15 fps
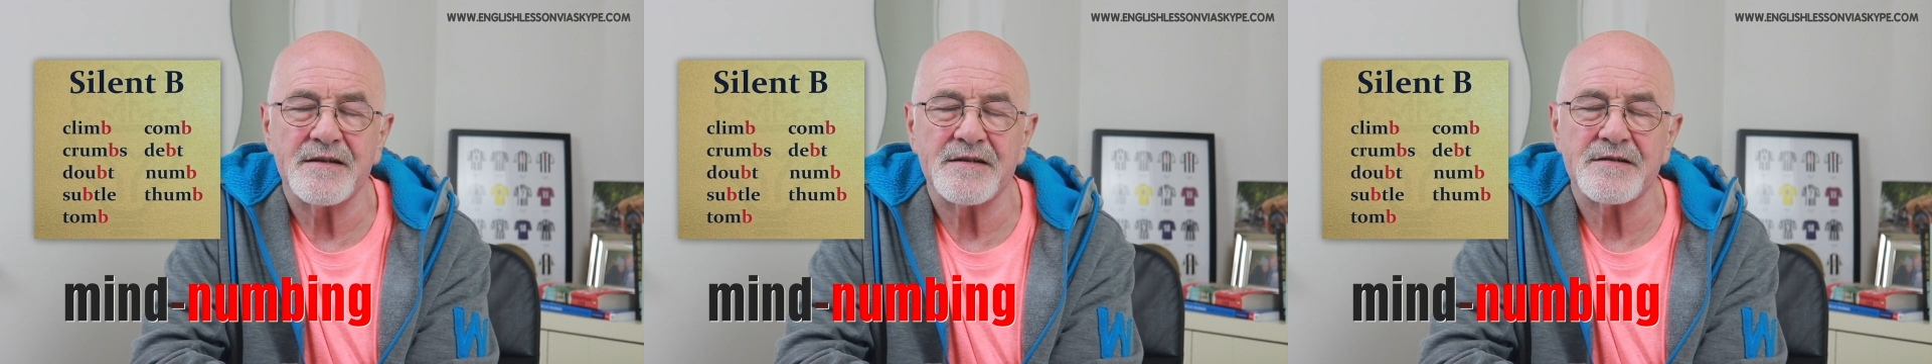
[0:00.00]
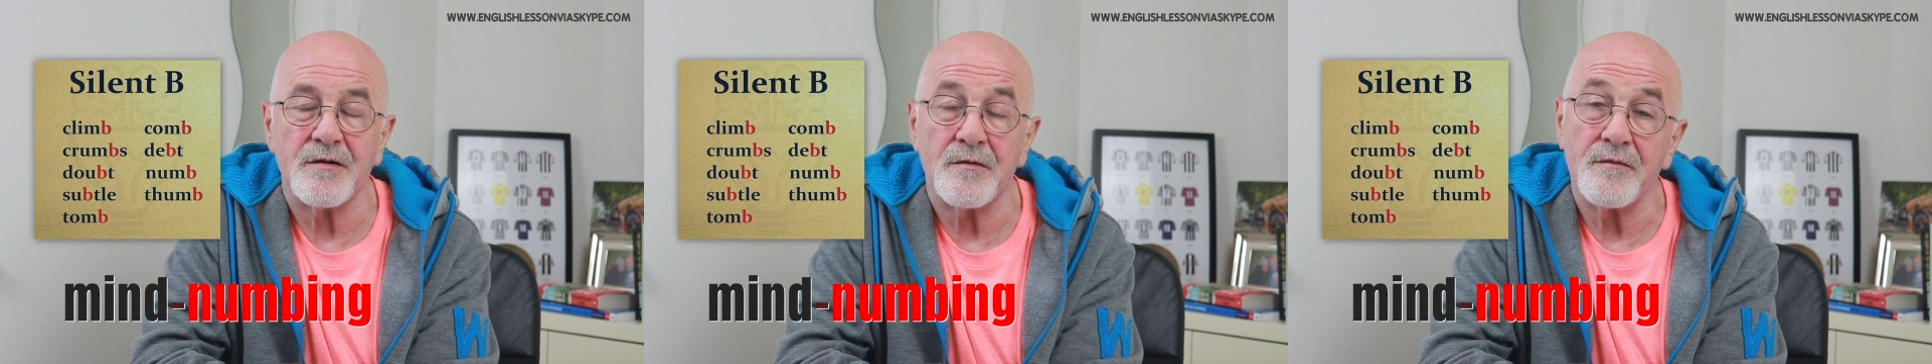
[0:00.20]

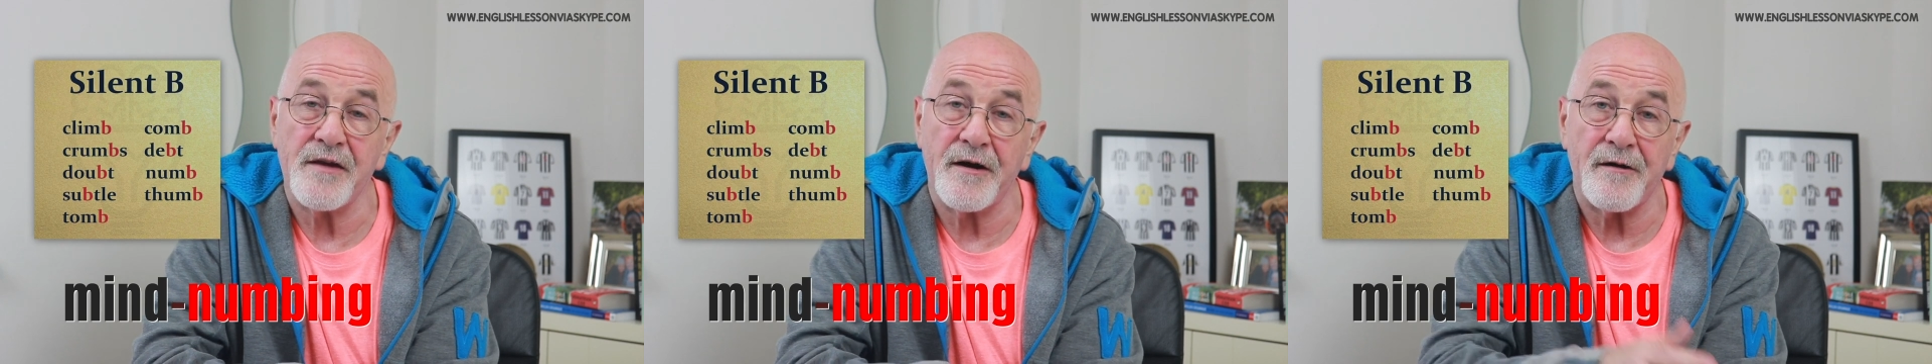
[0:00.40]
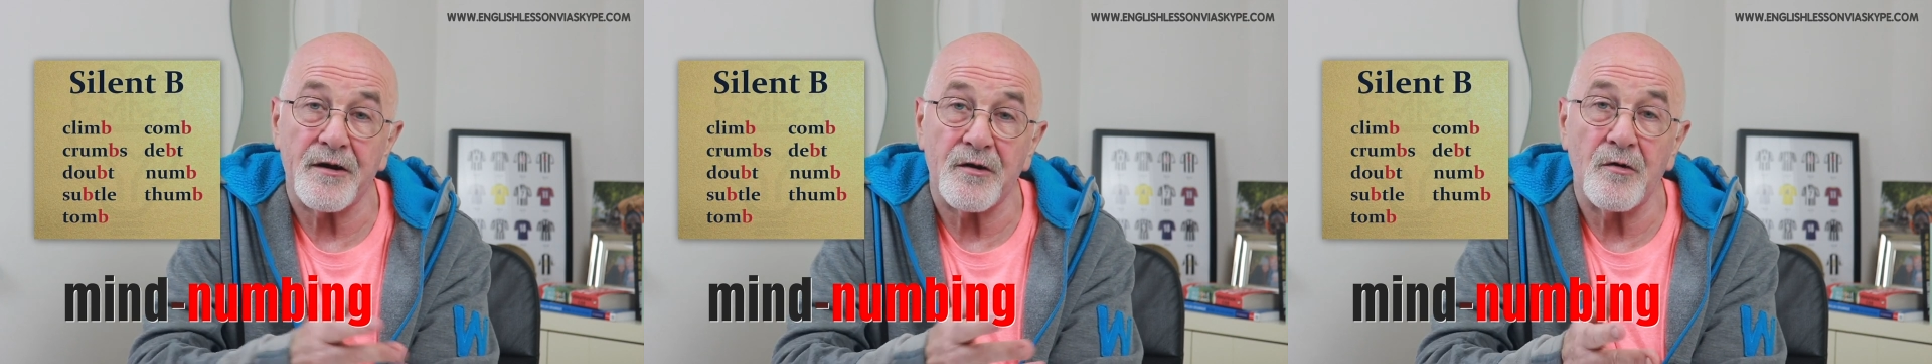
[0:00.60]
so
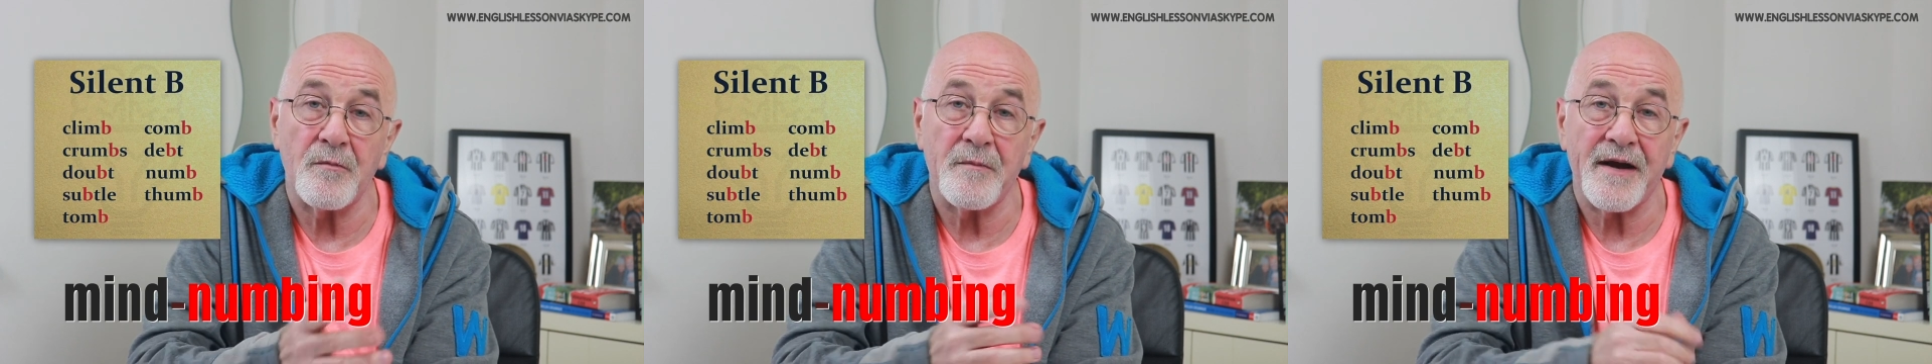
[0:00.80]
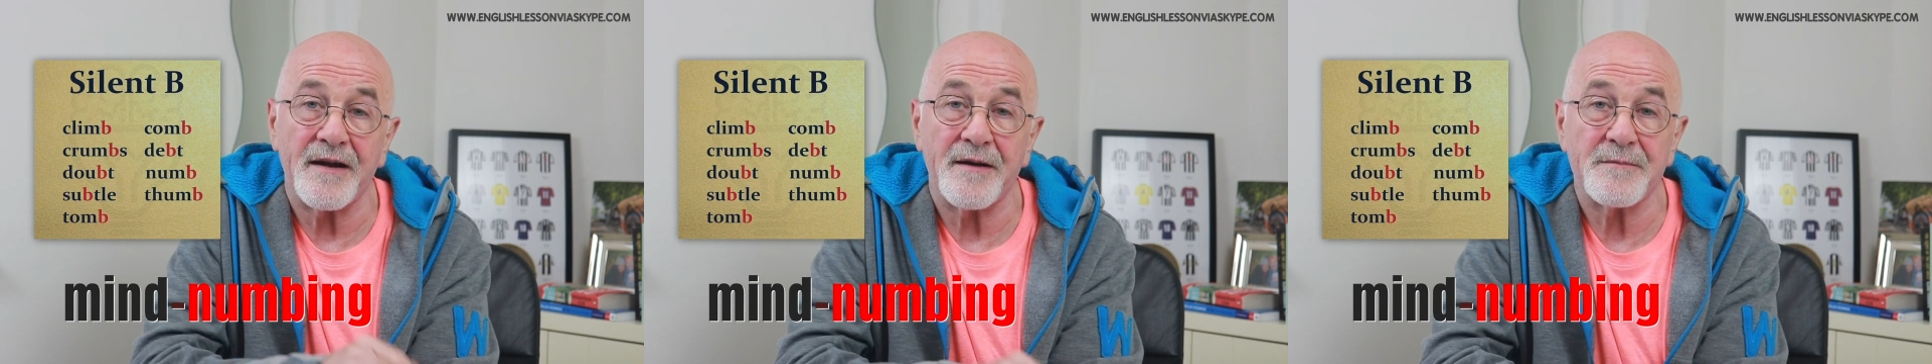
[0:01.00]
there I go,
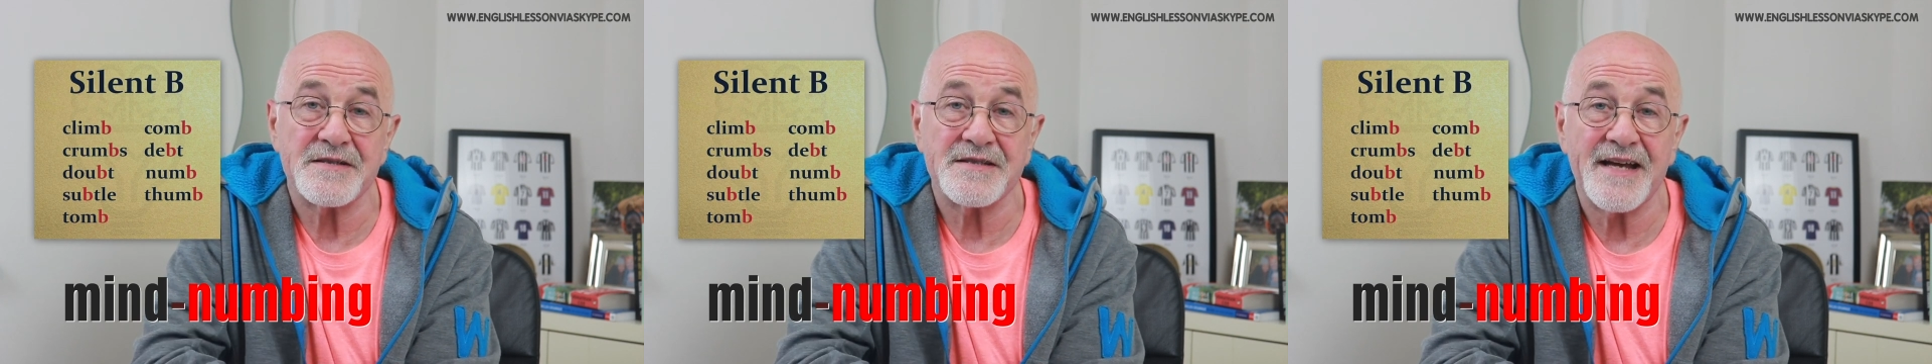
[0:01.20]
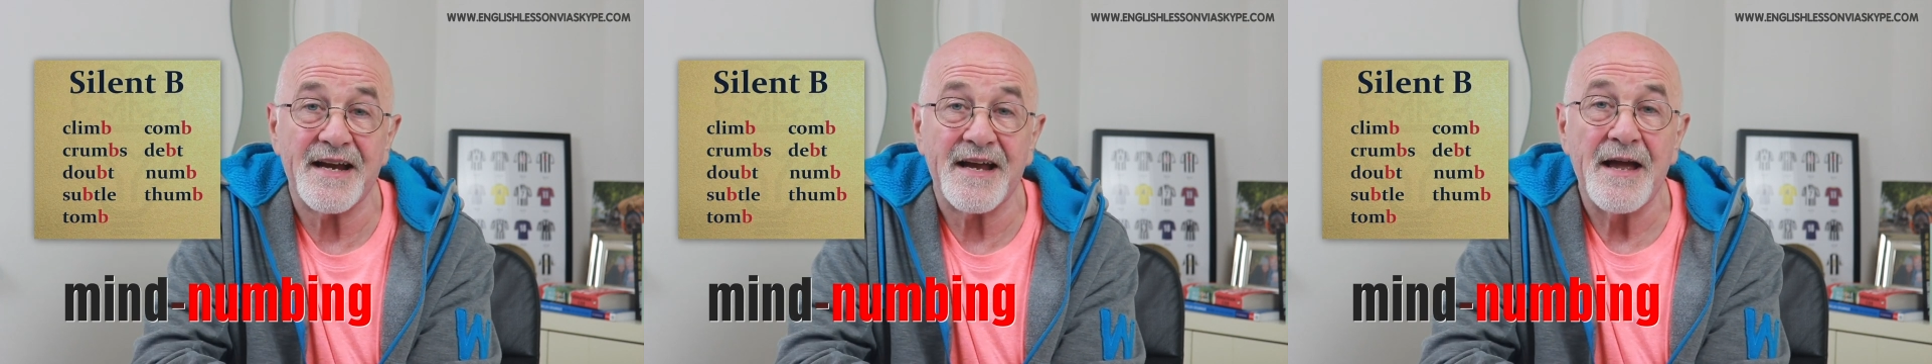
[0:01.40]
making a
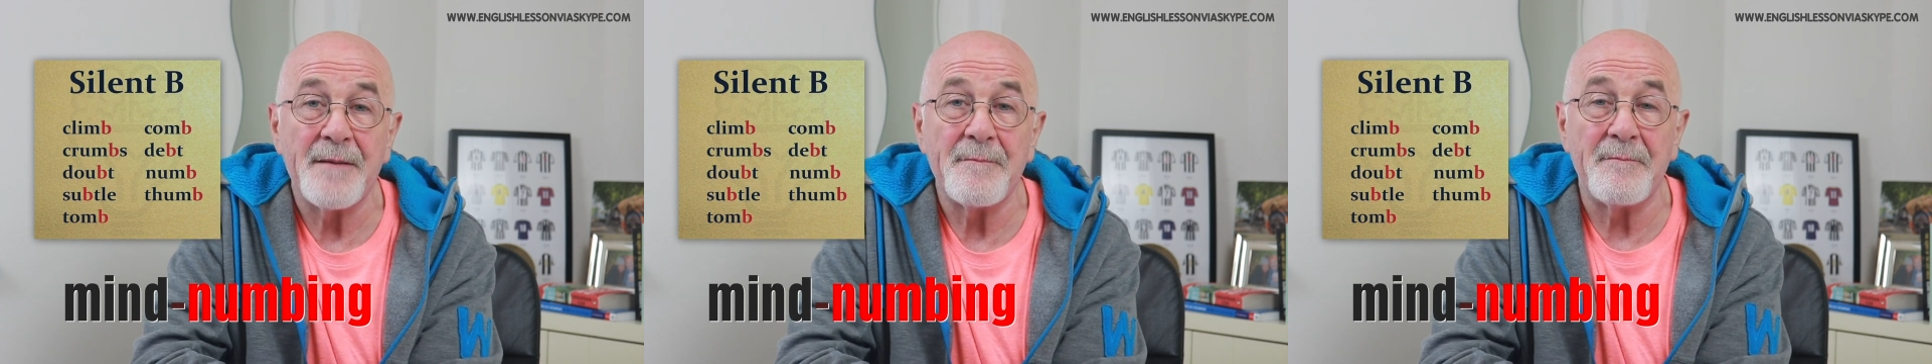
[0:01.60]
mistake.